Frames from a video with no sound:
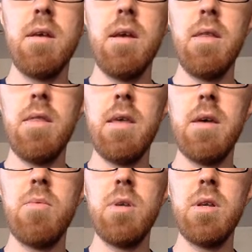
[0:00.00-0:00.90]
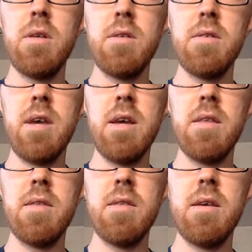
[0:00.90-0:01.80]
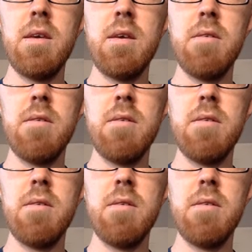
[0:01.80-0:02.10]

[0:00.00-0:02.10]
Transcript: and then we need to take the